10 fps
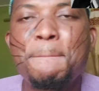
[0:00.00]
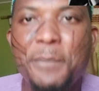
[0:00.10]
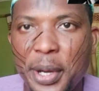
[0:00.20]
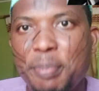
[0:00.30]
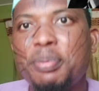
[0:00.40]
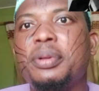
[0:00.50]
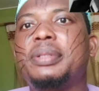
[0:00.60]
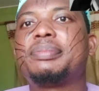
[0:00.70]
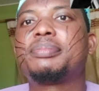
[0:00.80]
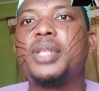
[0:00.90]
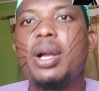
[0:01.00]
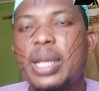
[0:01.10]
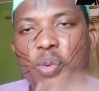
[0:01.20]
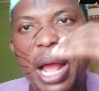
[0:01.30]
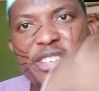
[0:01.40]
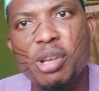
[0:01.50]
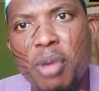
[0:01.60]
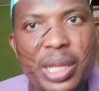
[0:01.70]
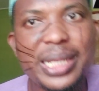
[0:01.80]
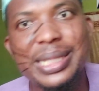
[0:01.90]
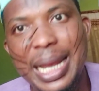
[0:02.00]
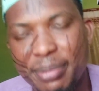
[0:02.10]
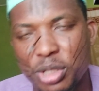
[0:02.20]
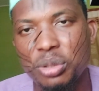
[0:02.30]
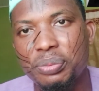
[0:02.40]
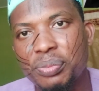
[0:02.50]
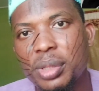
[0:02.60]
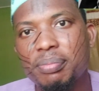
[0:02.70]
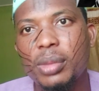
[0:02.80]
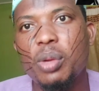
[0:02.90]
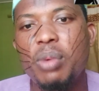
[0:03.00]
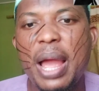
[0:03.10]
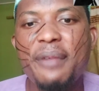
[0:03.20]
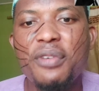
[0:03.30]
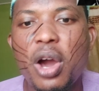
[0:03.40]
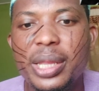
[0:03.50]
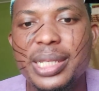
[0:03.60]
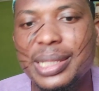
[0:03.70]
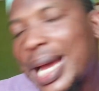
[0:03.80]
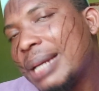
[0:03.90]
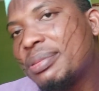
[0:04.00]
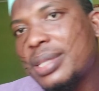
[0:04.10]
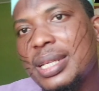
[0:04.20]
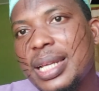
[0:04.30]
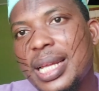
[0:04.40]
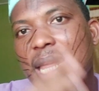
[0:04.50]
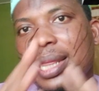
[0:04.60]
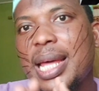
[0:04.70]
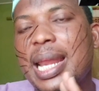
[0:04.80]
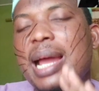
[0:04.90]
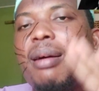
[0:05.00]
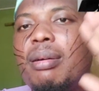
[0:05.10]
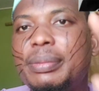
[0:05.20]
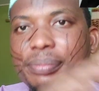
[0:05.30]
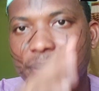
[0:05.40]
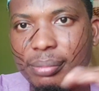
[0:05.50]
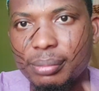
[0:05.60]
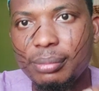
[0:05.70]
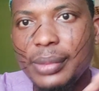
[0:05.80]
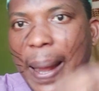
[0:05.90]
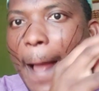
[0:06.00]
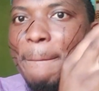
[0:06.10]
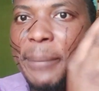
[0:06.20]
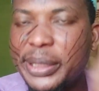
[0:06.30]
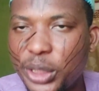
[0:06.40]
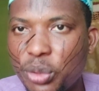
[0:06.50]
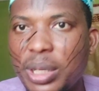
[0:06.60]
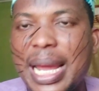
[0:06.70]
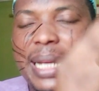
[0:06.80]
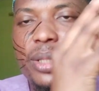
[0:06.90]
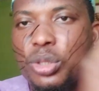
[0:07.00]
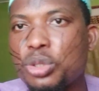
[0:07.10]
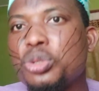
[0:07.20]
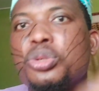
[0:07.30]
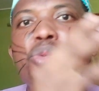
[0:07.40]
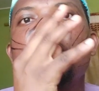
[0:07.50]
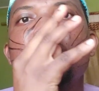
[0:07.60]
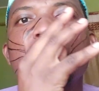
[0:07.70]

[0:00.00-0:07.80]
people. Okay, we have some other types too. We have other types that are particular to